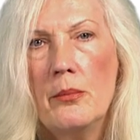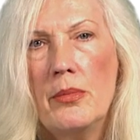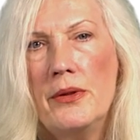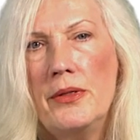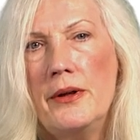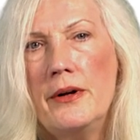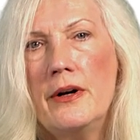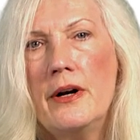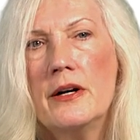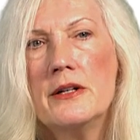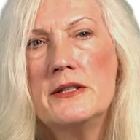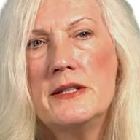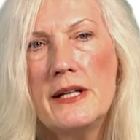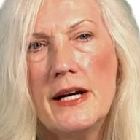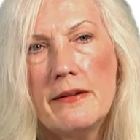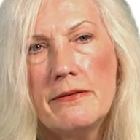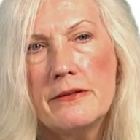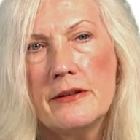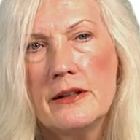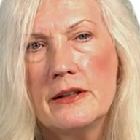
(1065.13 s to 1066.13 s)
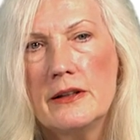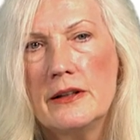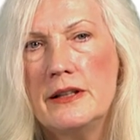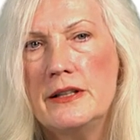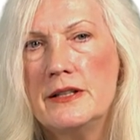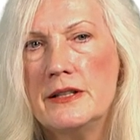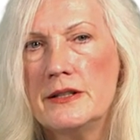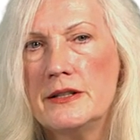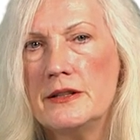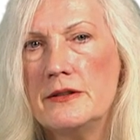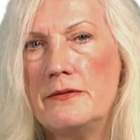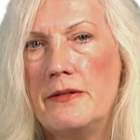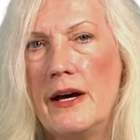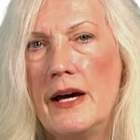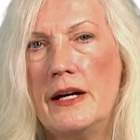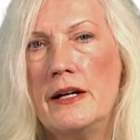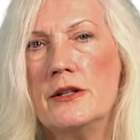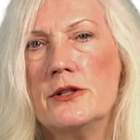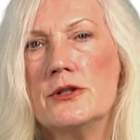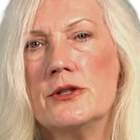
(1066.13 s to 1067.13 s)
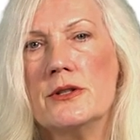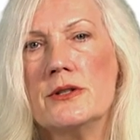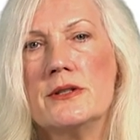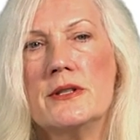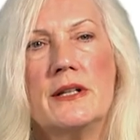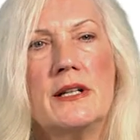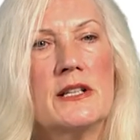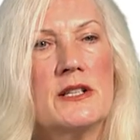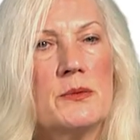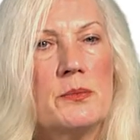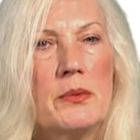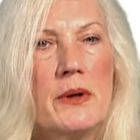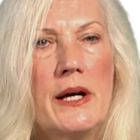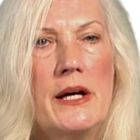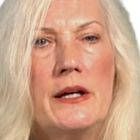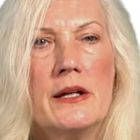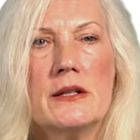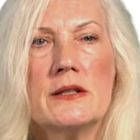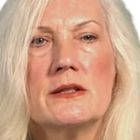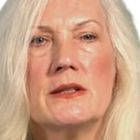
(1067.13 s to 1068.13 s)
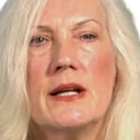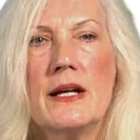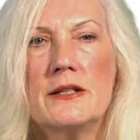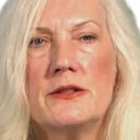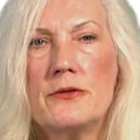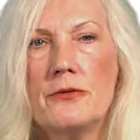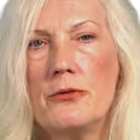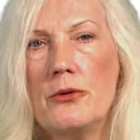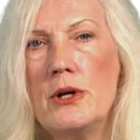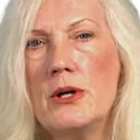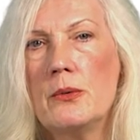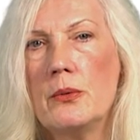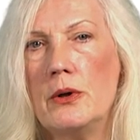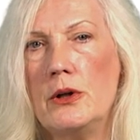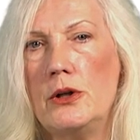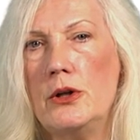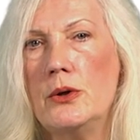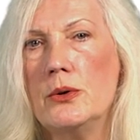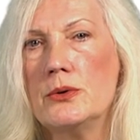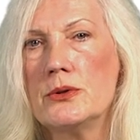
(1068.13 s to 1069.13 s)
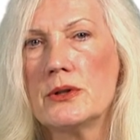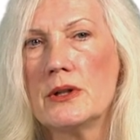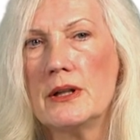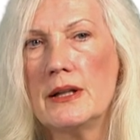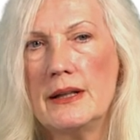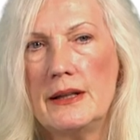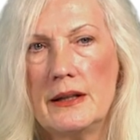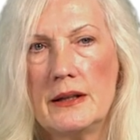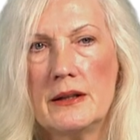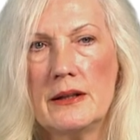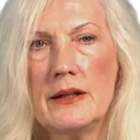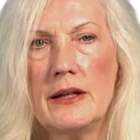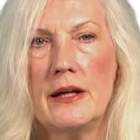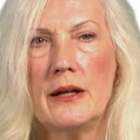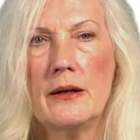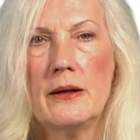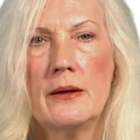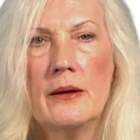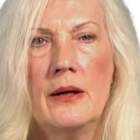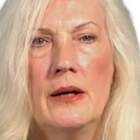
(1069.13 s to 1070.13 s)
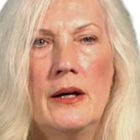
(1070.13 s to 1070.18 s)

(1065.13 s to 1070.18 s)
But there are definitely disadvantages that explain its less frequent use clinically.